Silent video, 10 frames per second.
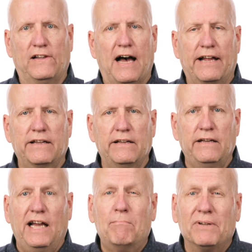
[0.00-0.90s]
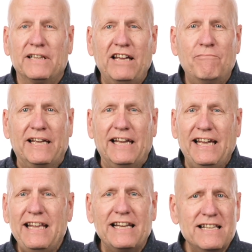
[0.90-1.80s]
lot, and believe me,
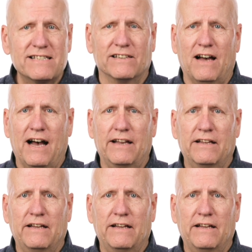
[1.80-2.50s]
it is a lot.